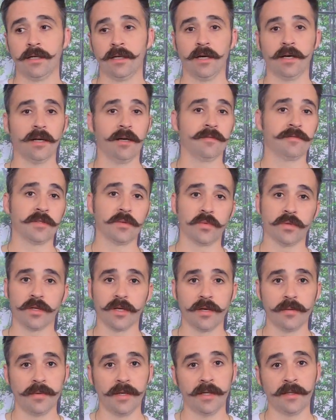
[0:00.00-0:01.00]
not have to
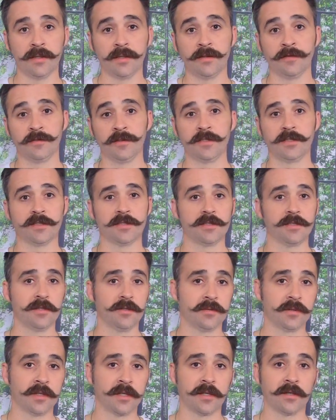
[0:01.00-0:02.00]
worry about if it's
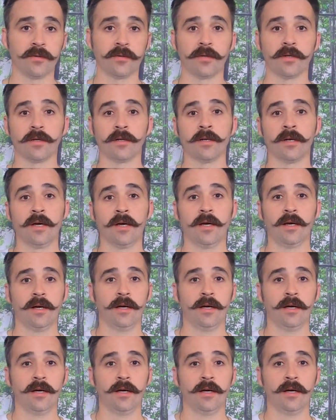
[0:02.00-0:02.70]
snowing or